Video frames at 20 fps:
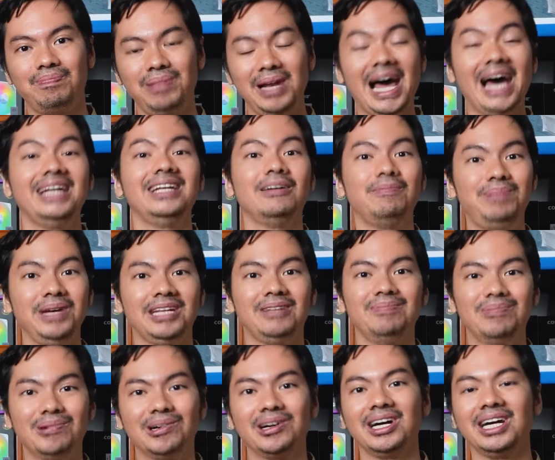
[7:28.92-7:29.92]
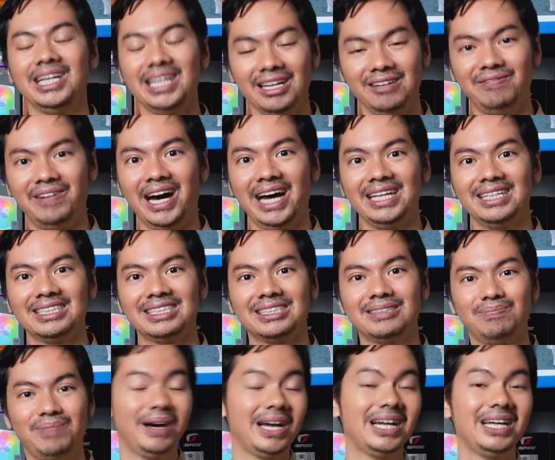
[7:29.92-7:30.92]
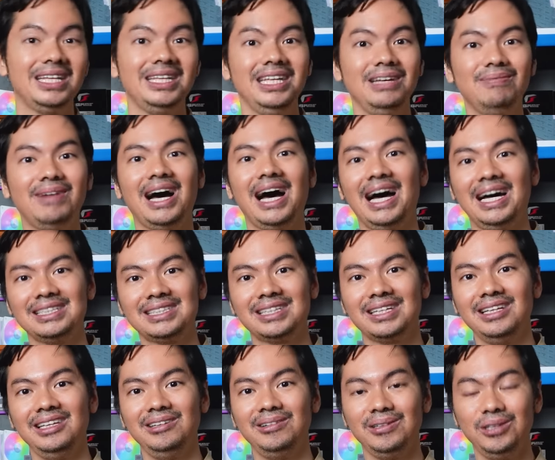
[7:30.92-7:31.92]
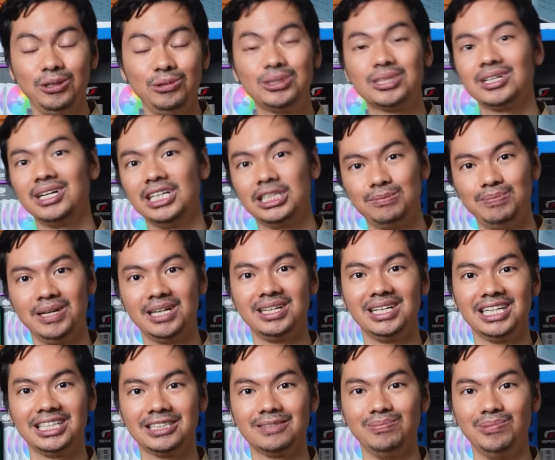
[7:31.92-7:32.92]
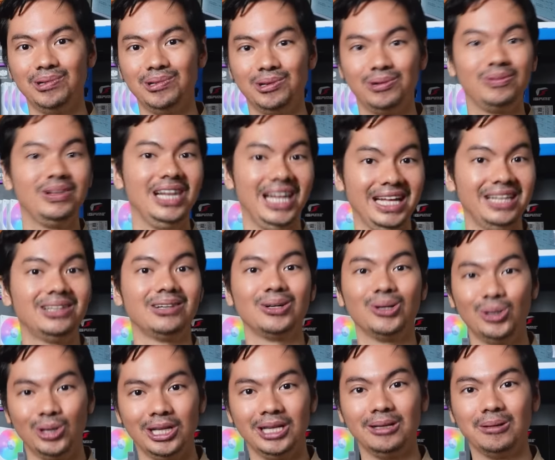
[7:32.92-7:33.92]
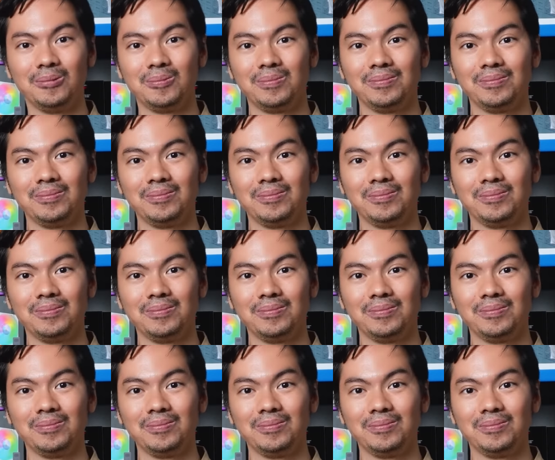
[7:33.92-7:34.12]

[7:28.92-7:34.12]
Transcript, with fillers: plan a bit more in advance para hindi ma-hassle yung user experience mo later on.